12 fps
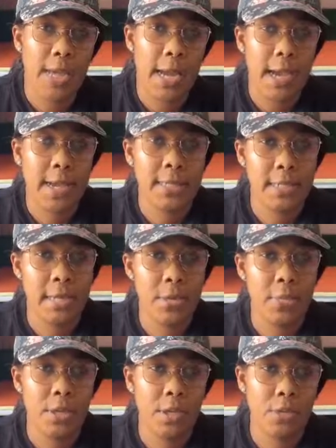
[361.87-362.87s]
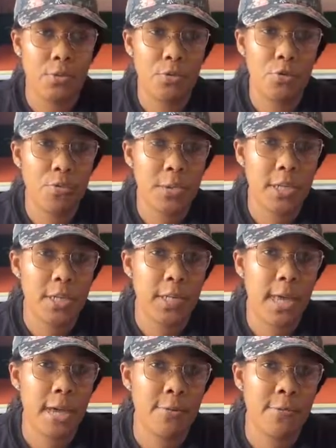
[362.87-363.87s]
the guides tab within the group. There's a
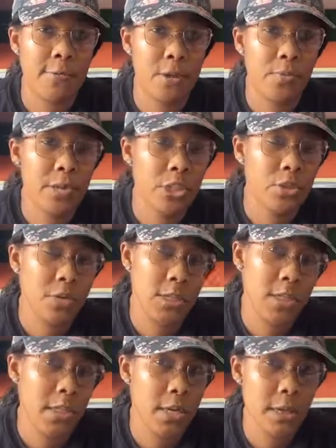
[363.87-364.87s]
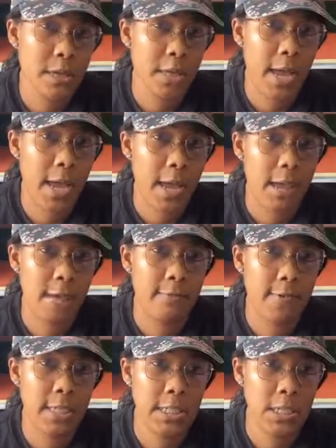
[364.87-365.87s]
lot of free resources there that I have
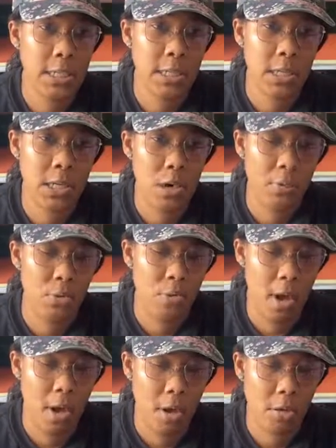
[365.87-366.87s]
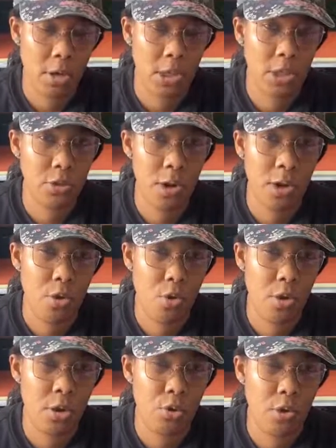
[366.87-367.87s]
listed to help you all get started
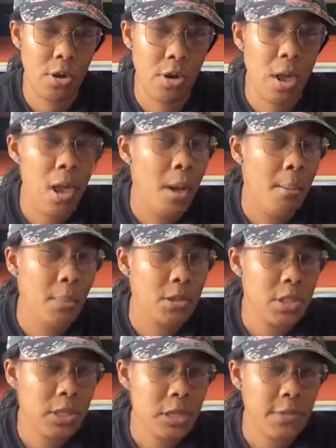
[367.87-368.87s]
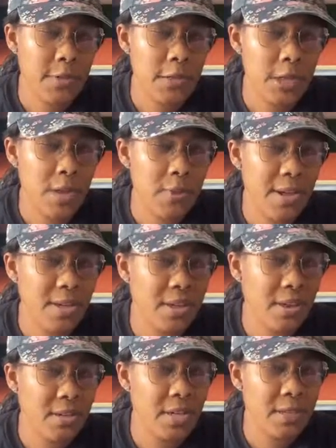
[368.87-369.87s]
on your... Most of the stuff that's there right
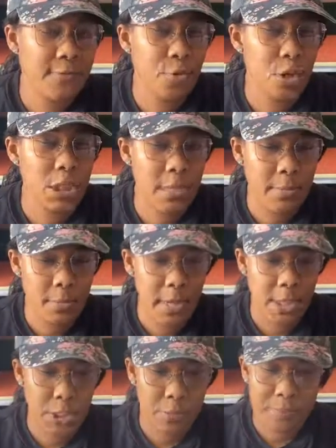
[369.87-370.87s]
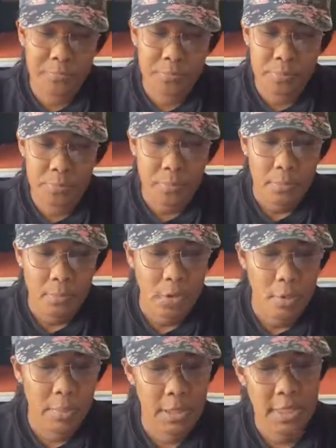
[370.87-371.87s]
now is for sublimation,
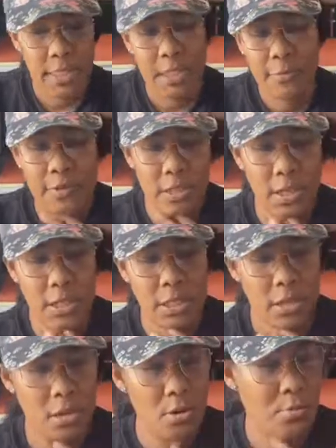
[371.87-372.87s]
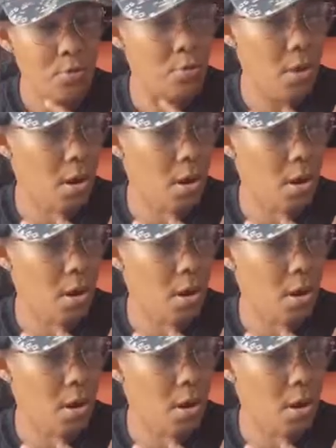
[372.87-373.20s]
but that stuff is there to help you